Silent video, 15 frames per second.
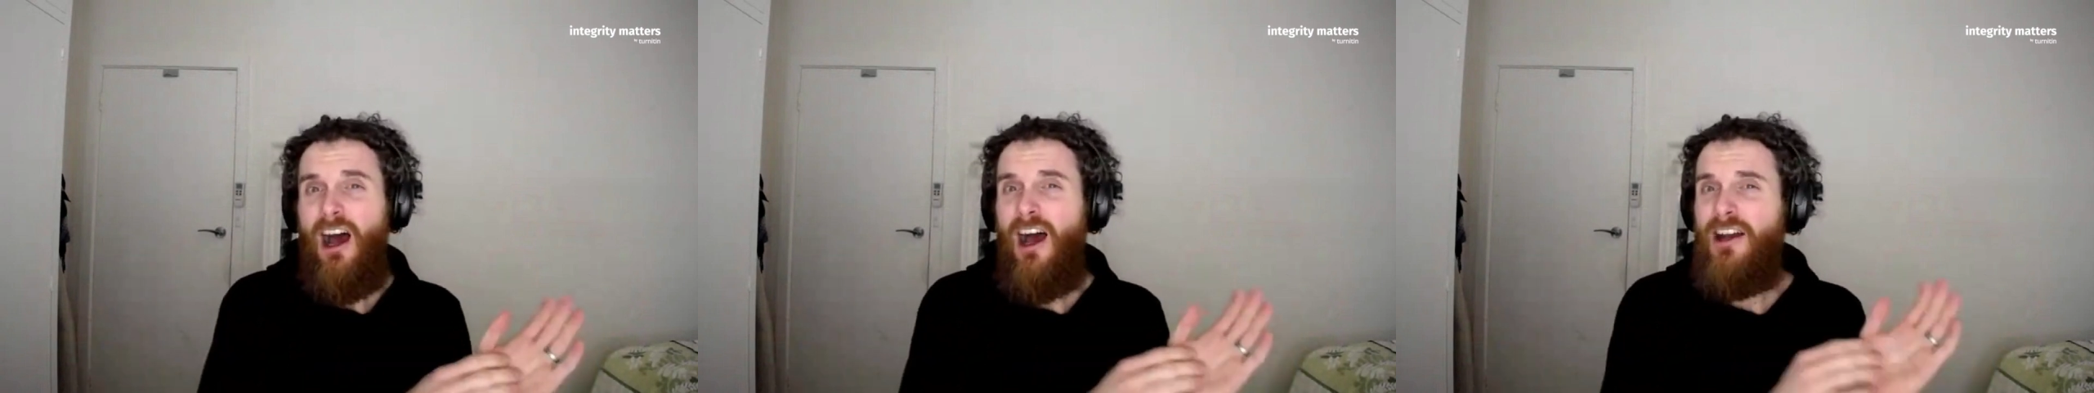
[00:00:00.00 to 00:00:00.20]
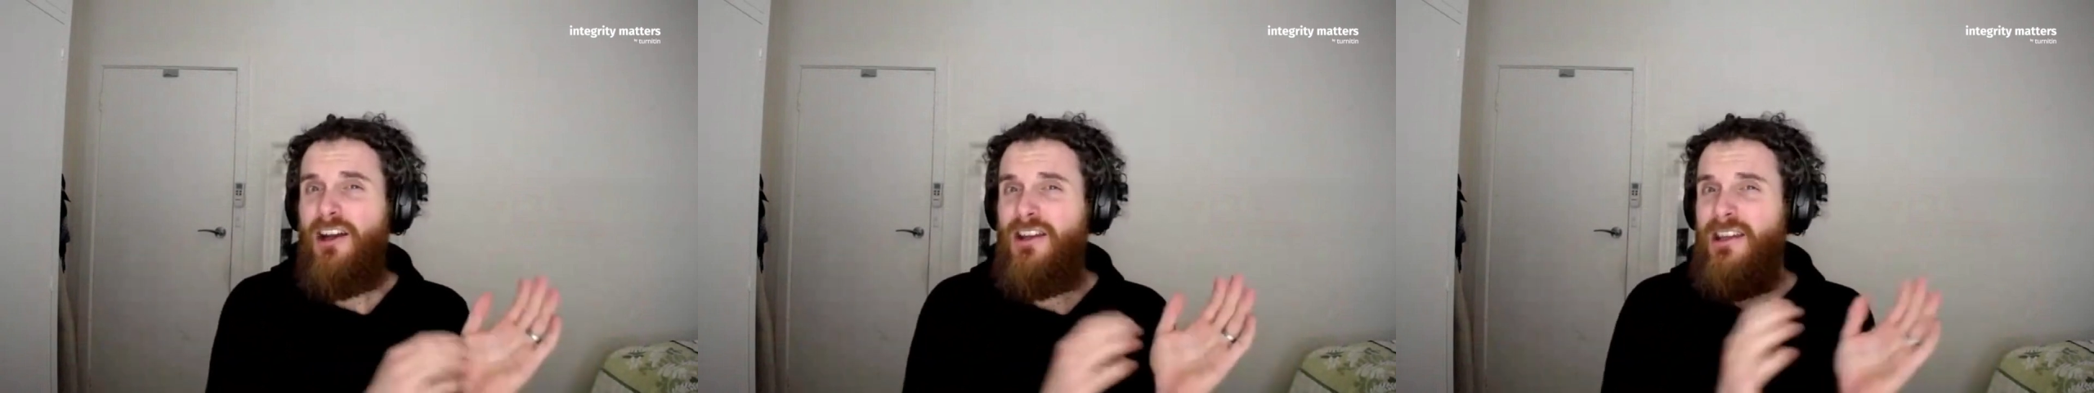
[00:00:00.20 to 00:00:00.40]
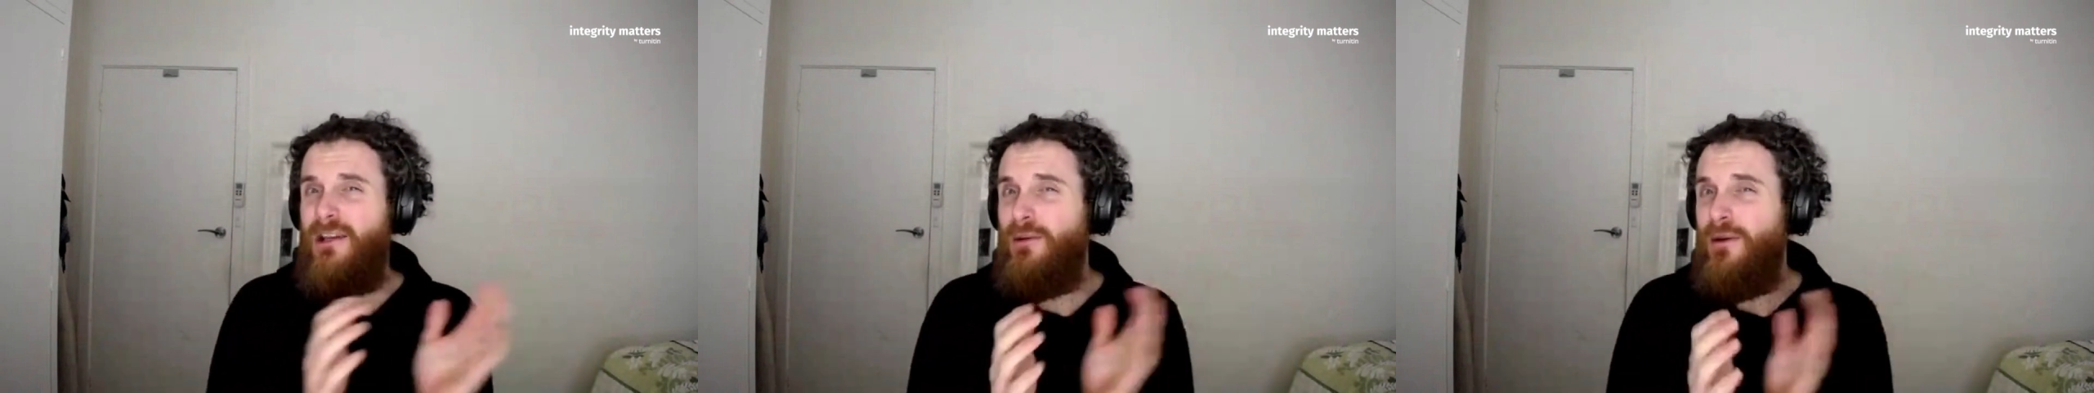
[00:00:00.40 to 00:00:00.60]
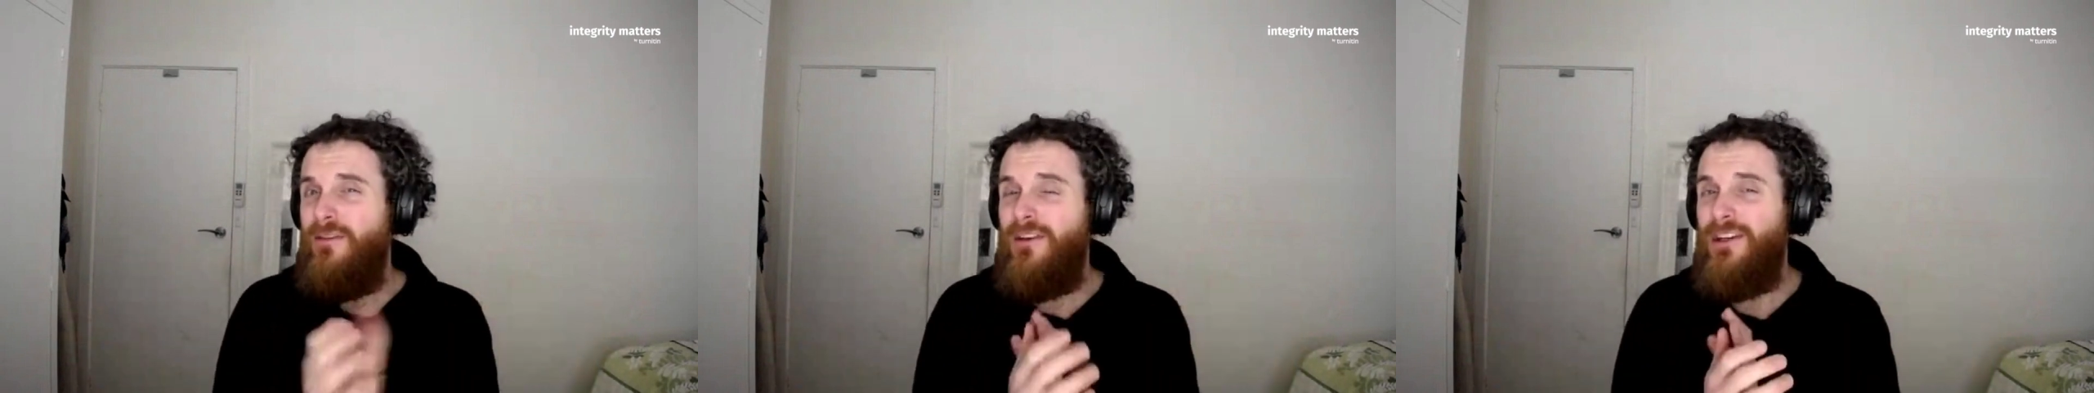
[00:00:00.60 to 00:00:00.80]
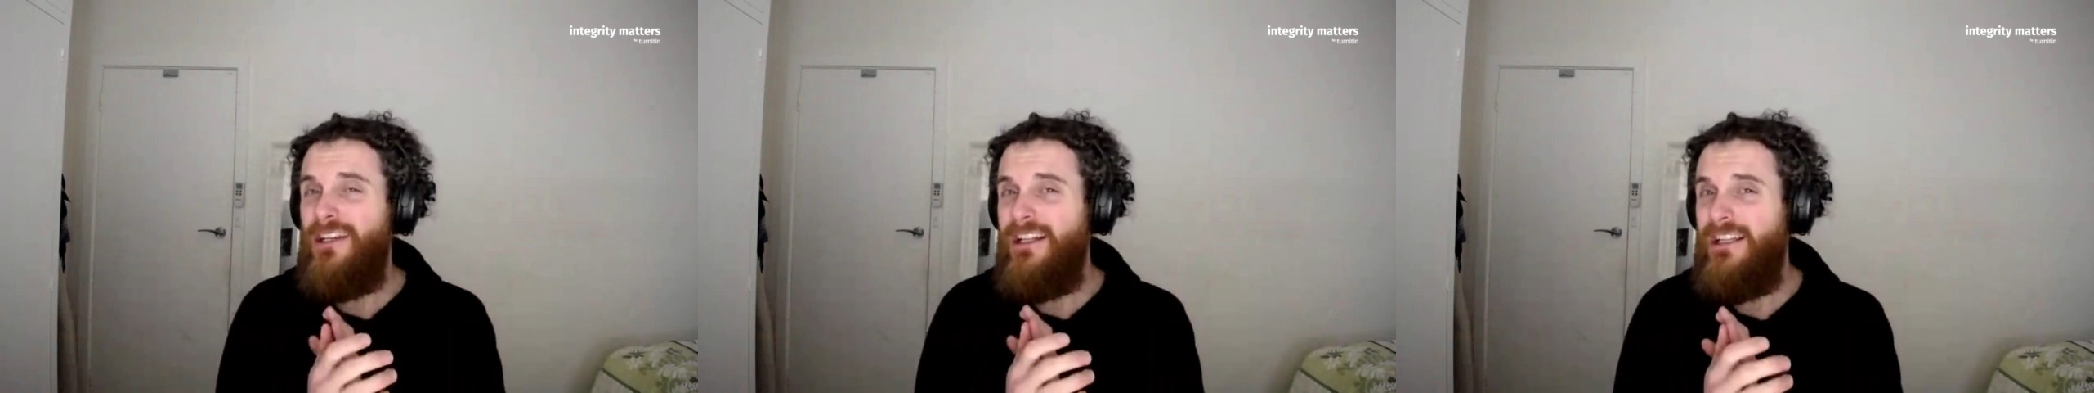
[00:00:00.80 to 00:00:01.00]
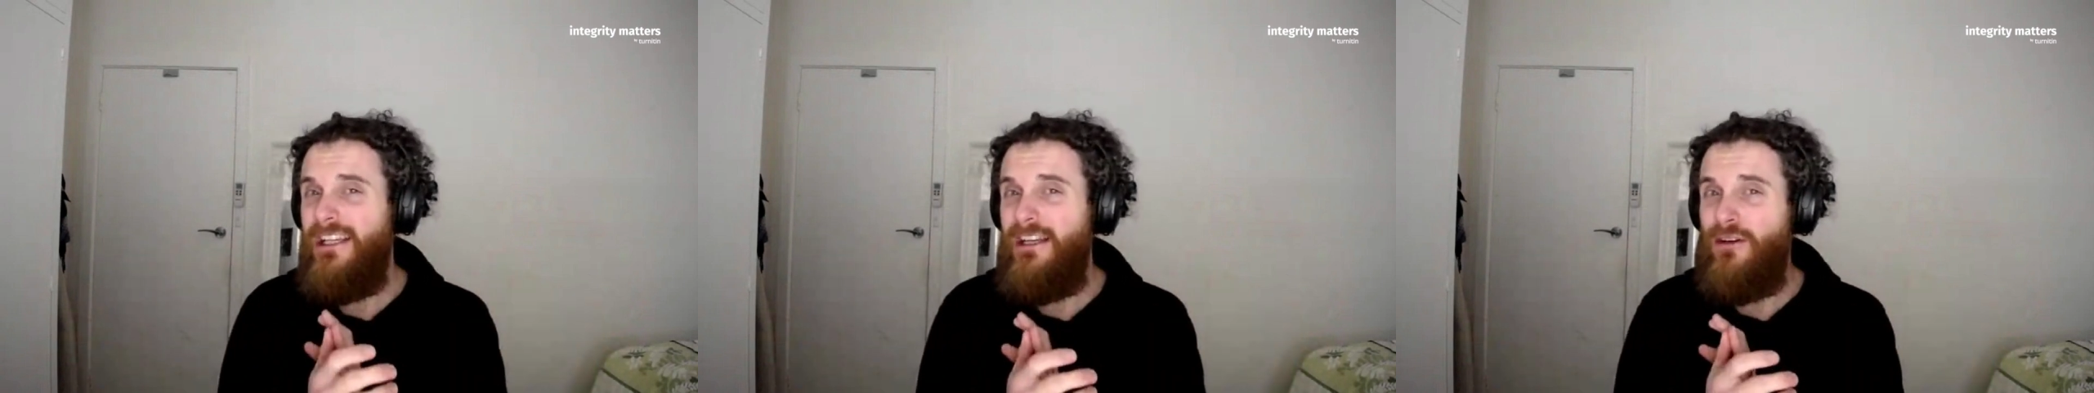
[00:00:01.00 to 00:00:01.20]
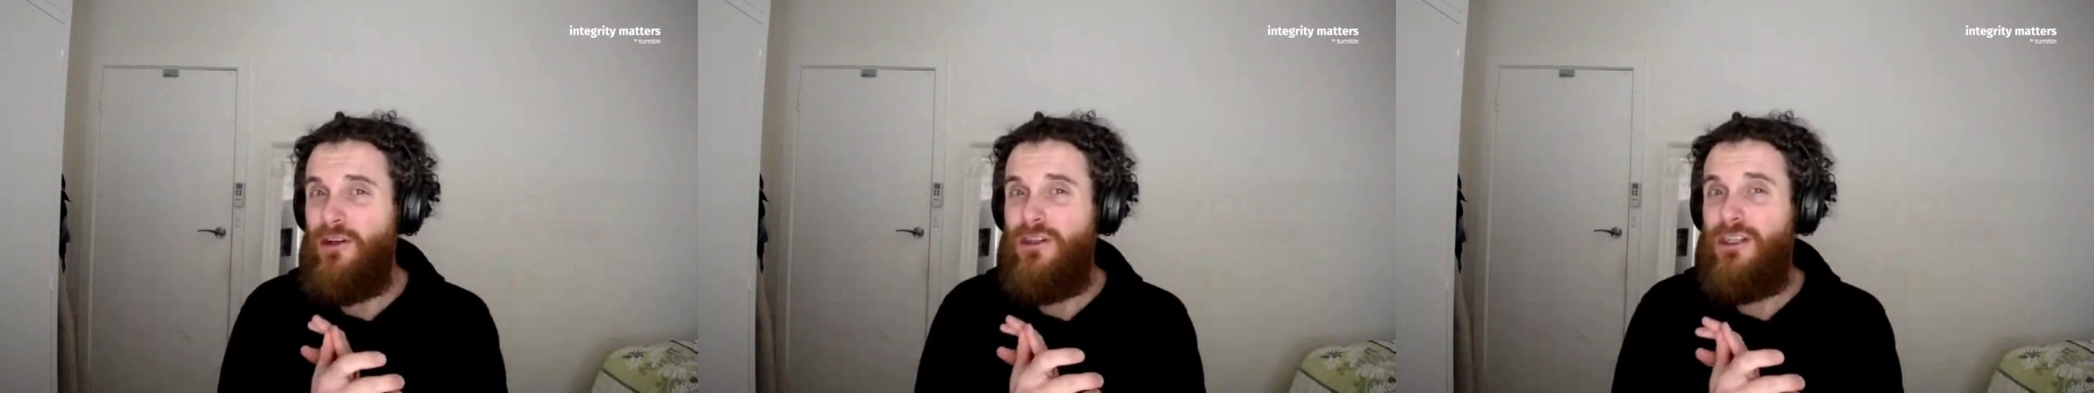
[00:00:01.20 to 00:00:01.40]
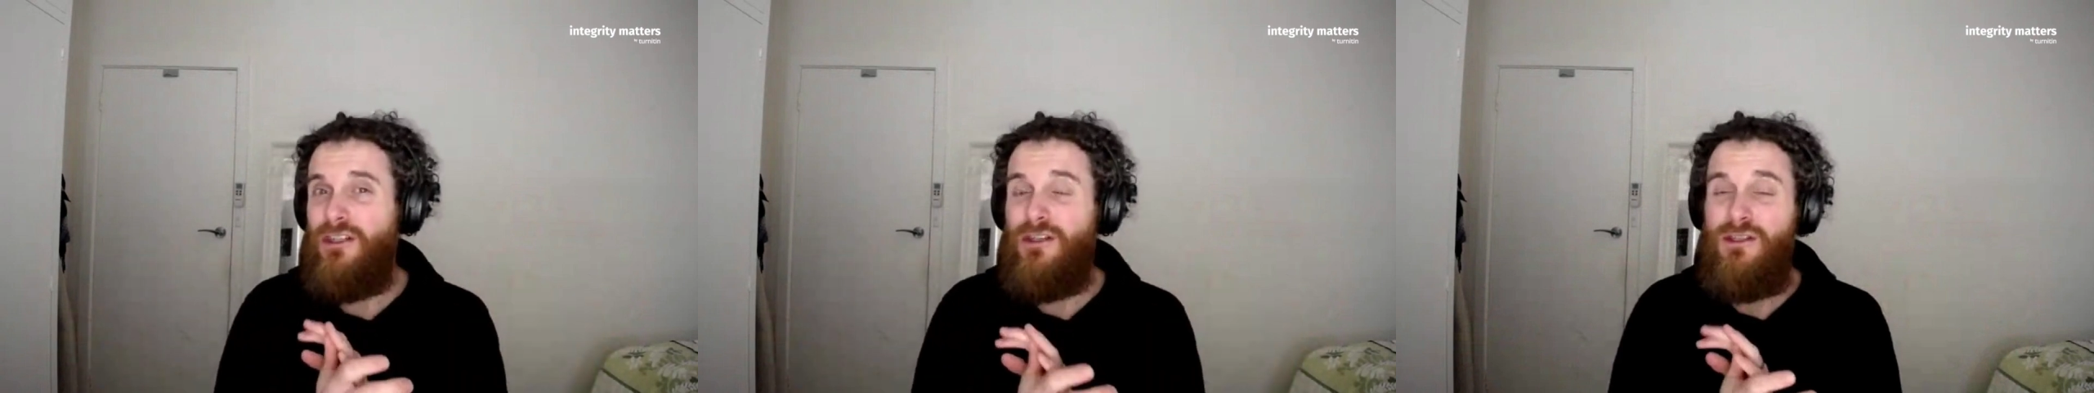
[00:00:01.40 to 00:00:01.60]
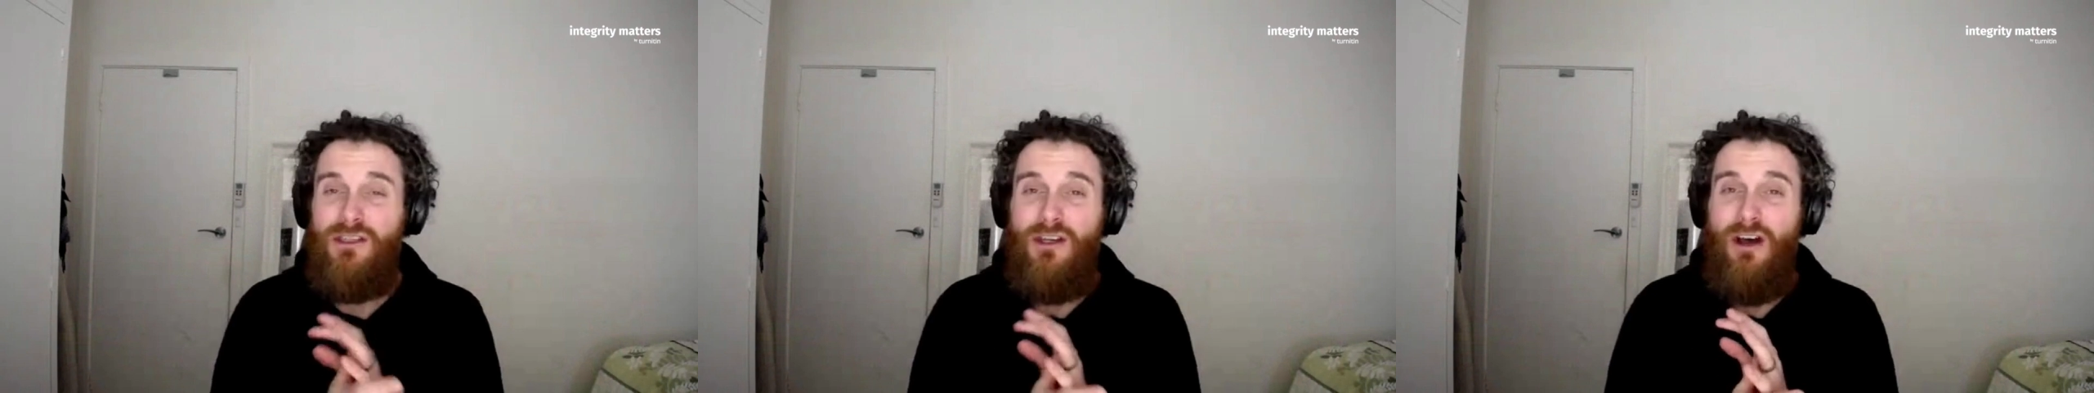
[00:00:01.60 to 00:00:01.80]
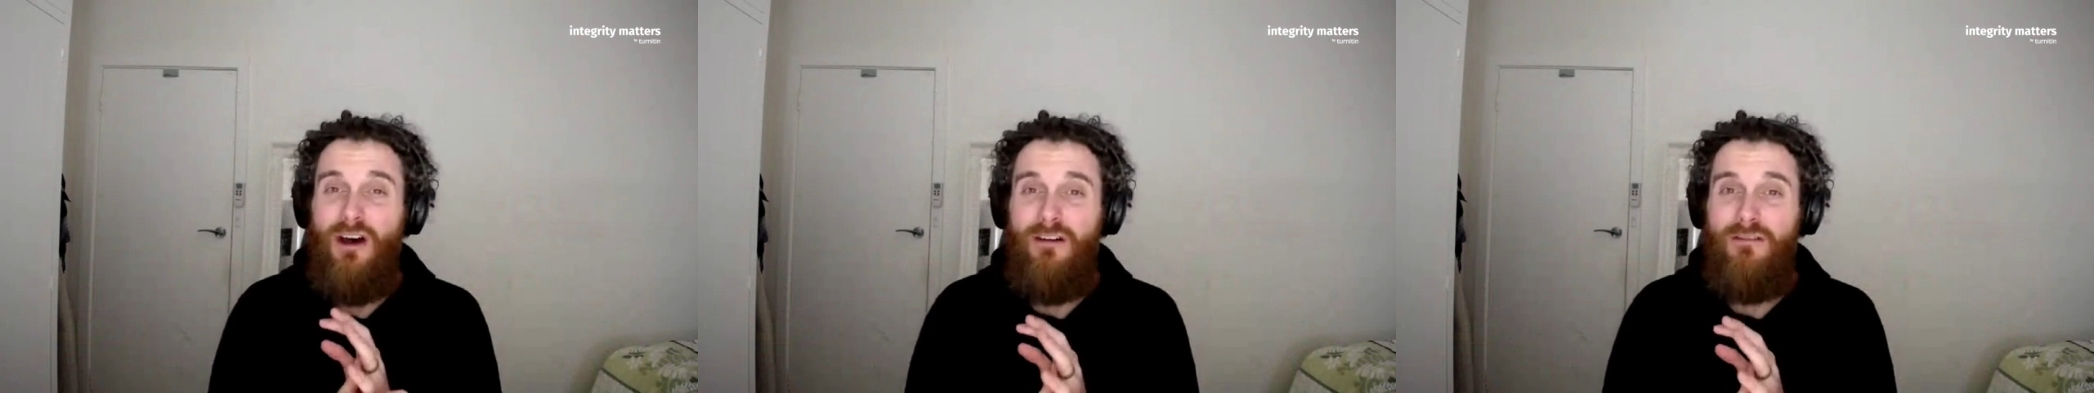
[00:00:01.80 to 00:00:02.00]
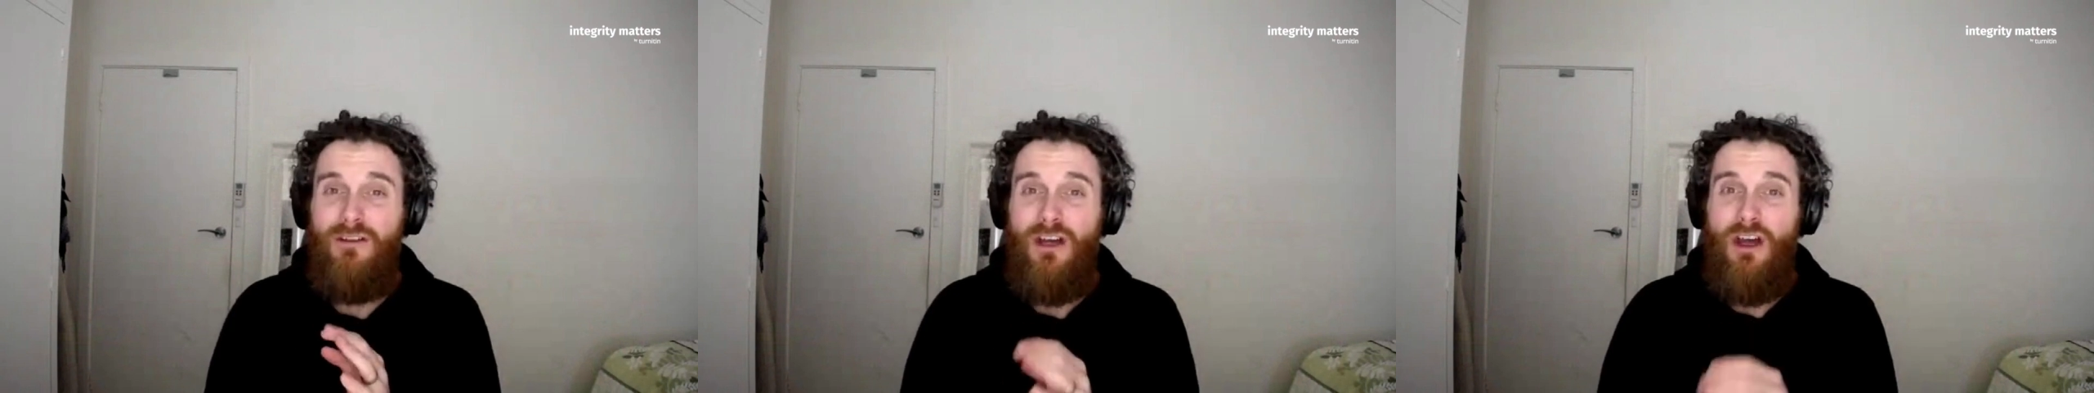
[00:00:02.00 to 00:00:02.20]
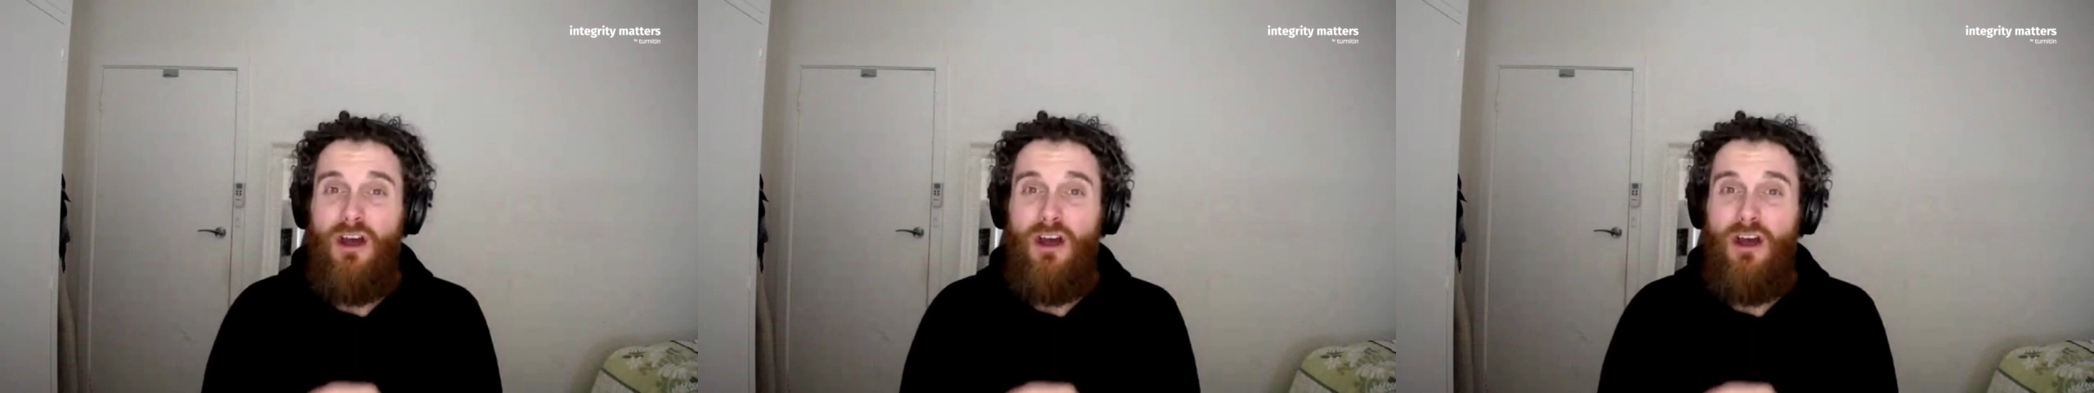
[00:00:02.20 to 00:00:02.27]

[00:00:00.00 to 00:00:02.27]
I don't think we're very clear on the use of